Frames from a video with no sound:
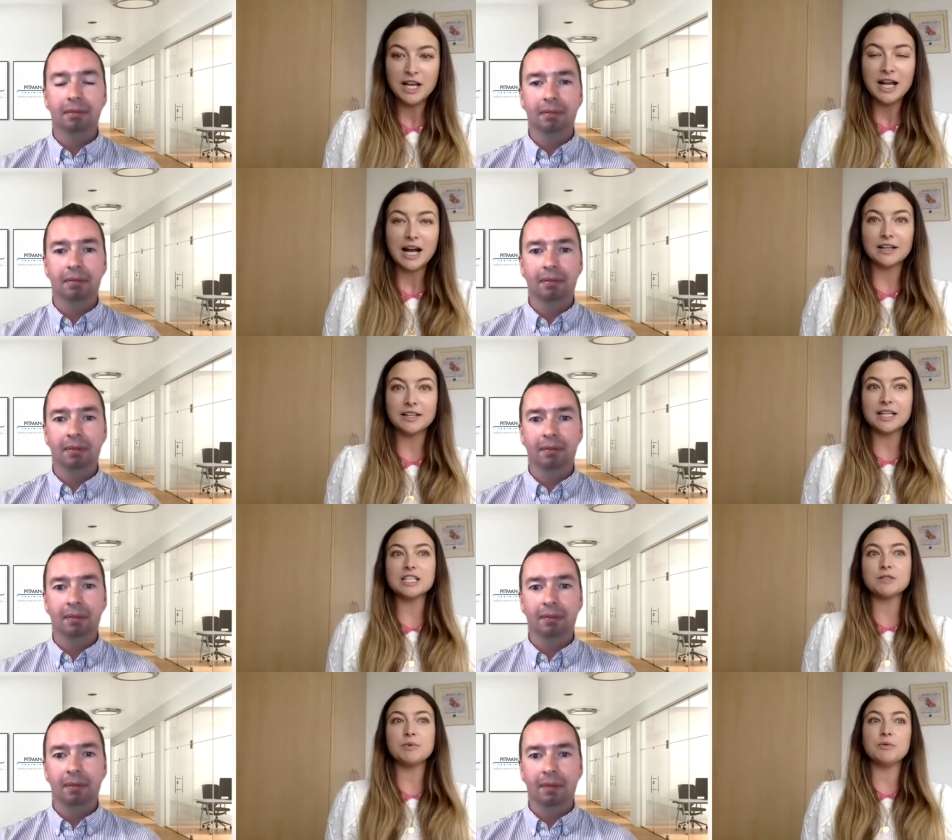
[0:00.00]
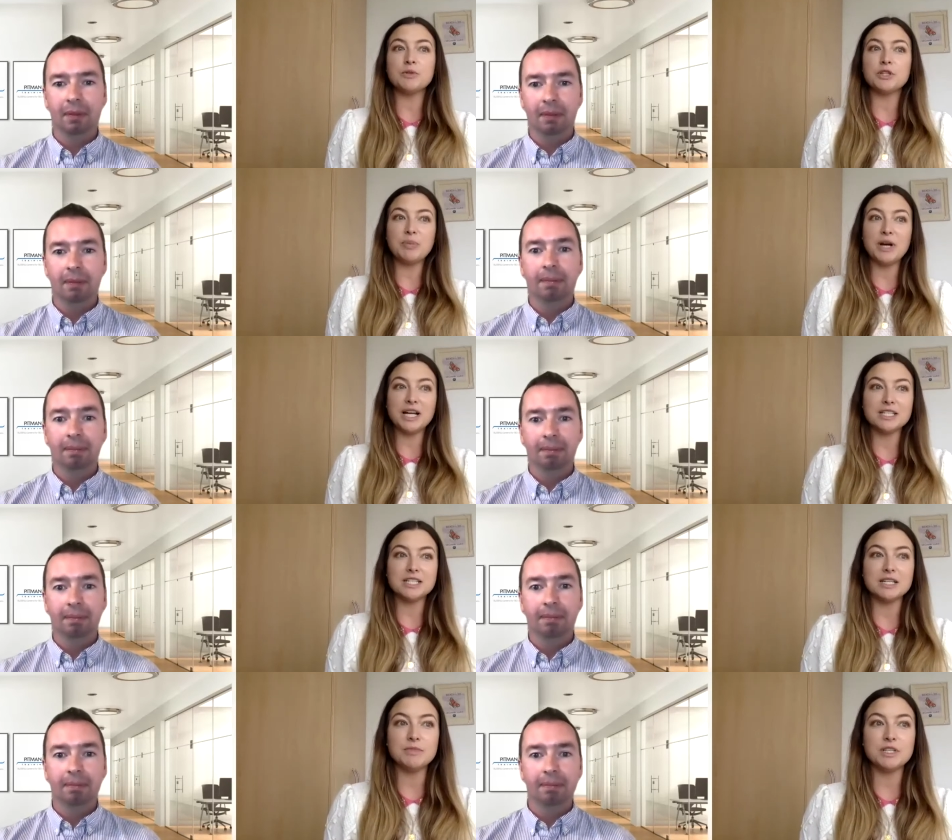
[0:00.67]
Speaker 1: and i guess maybe with the
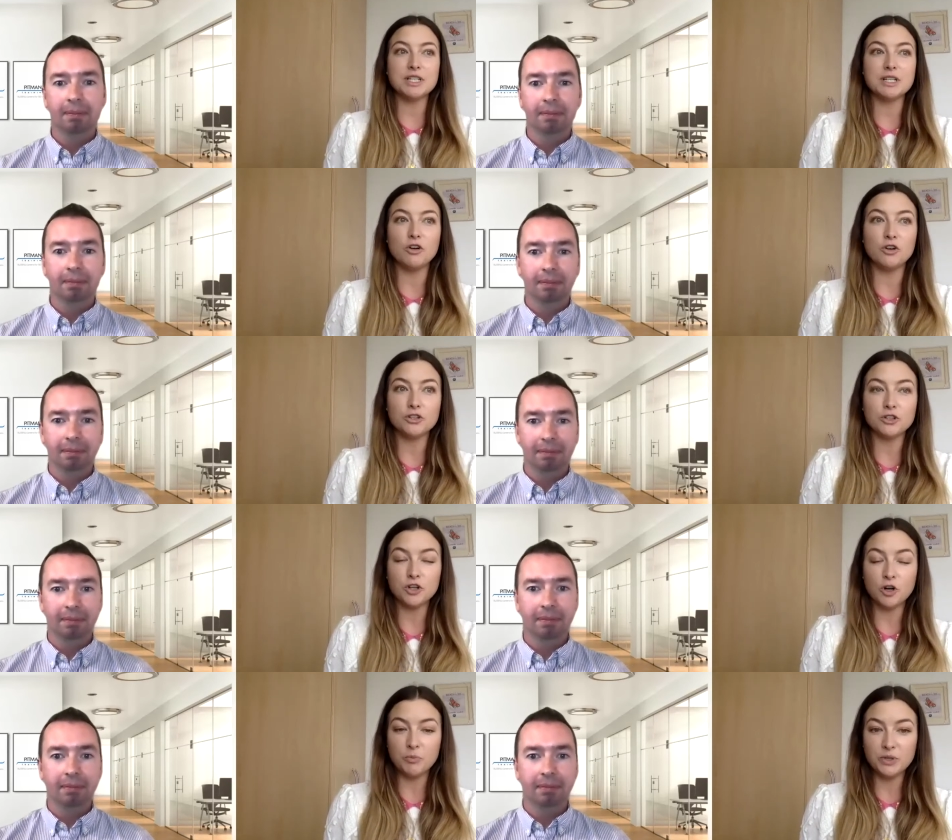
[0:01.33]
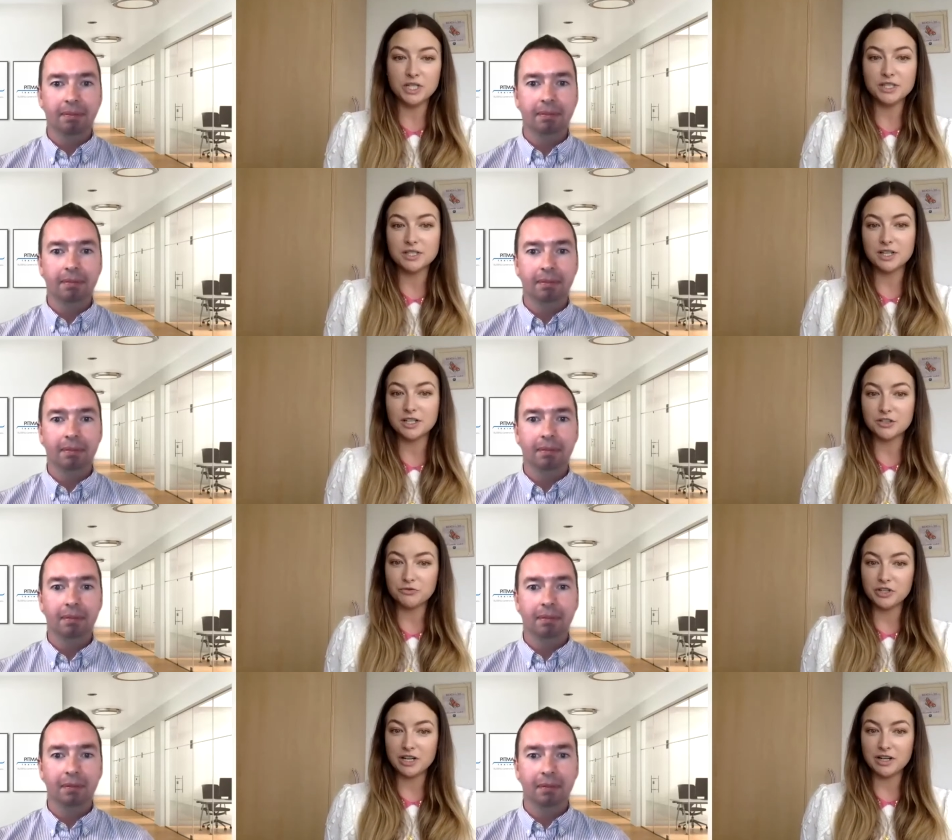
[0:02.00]
pandemic other companies start
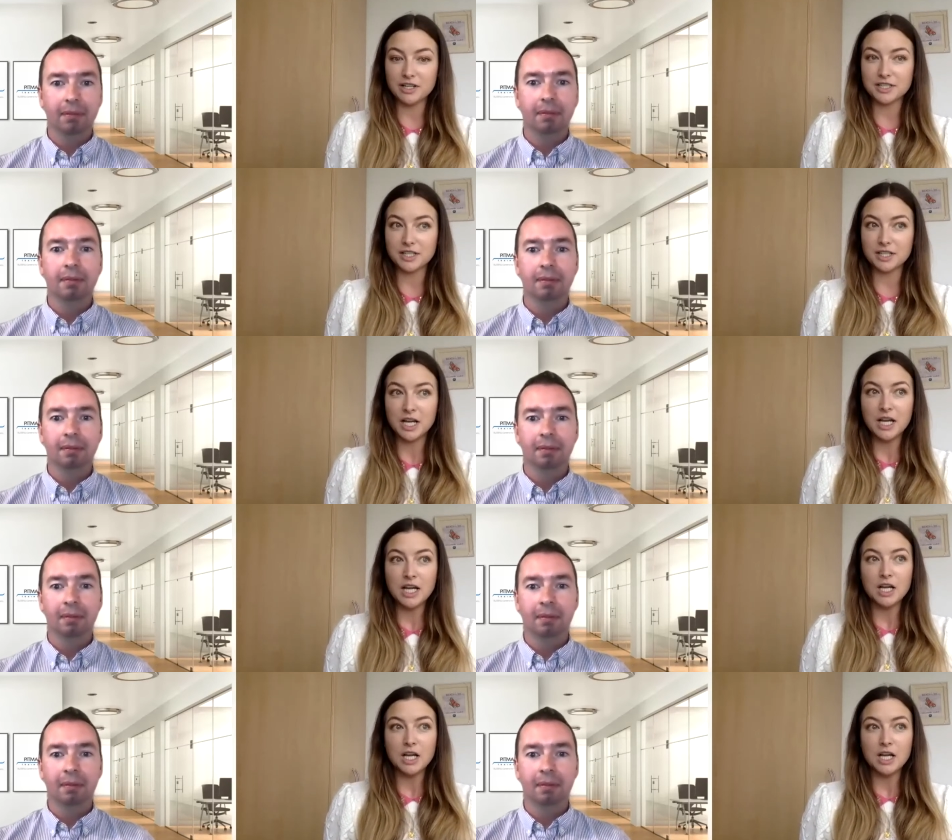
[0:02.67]
to realize that